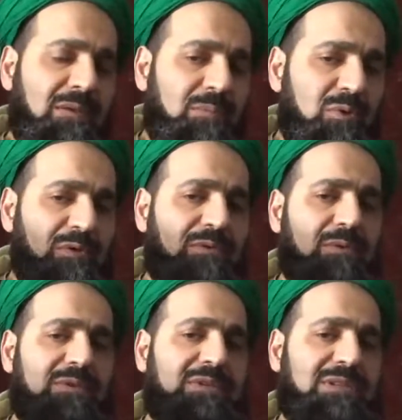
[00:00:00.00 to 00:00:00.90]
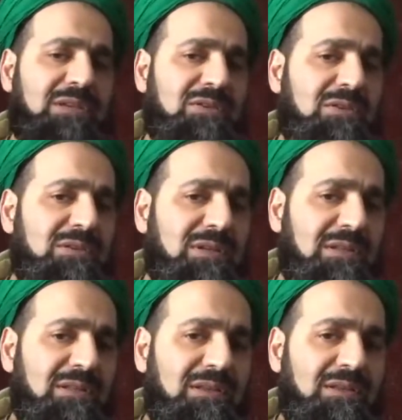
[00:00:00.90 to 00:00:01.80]
beautiful recitation
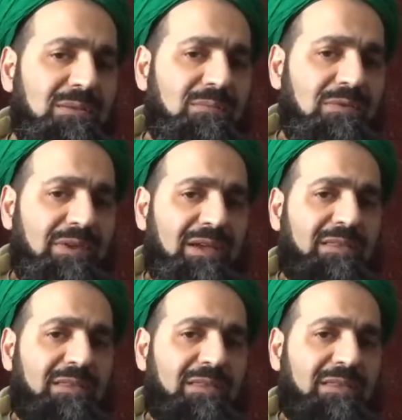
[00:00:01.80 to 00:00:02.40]
and the fact